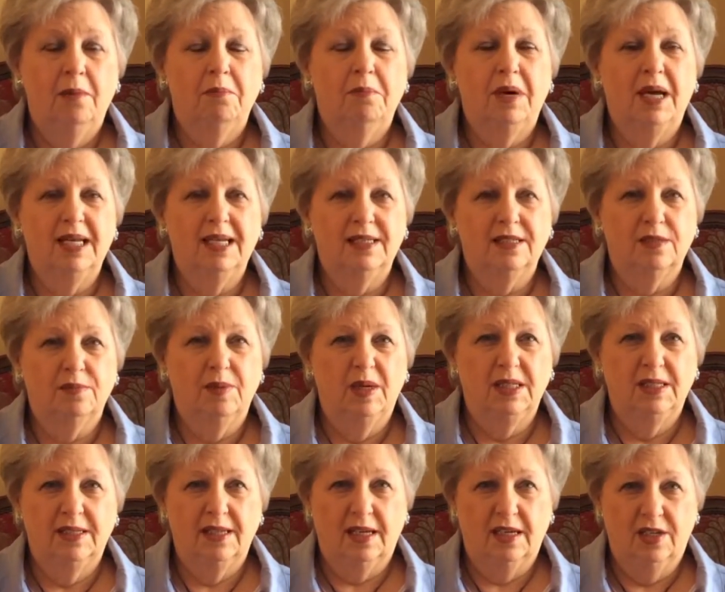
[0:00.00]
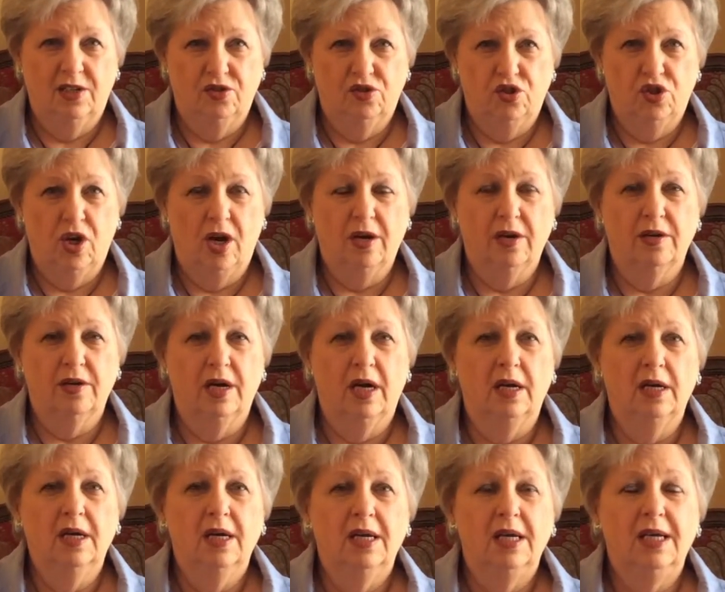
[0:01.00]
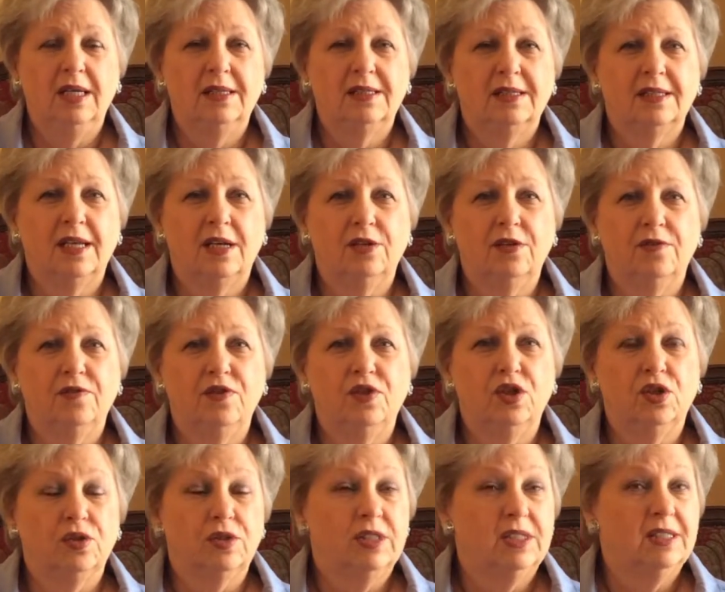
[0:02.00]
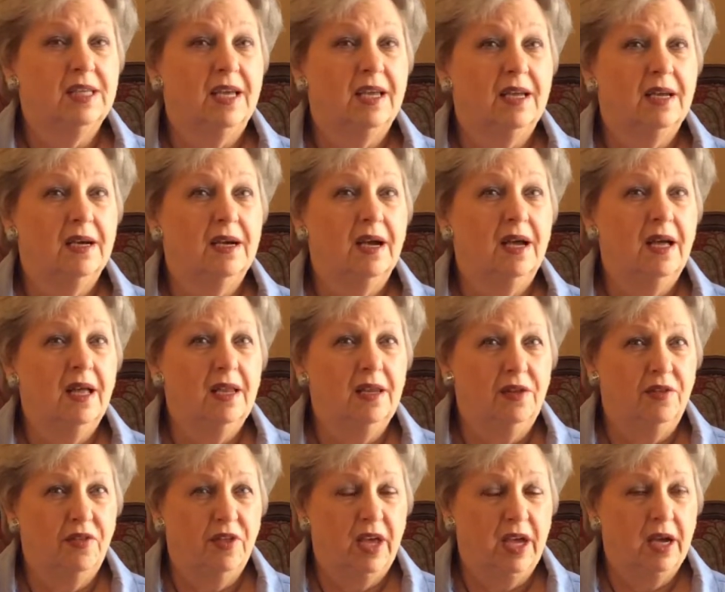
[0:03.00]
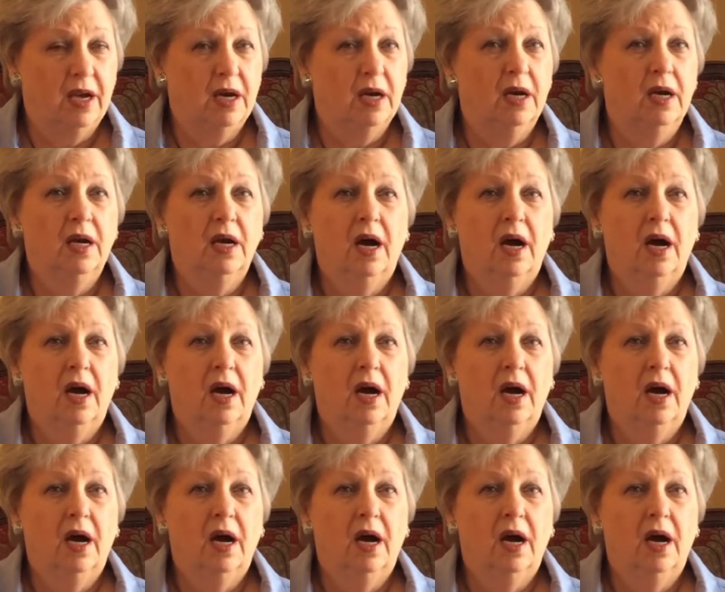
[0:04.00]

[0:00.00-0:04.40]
balance my second chakra instead of not saying anything?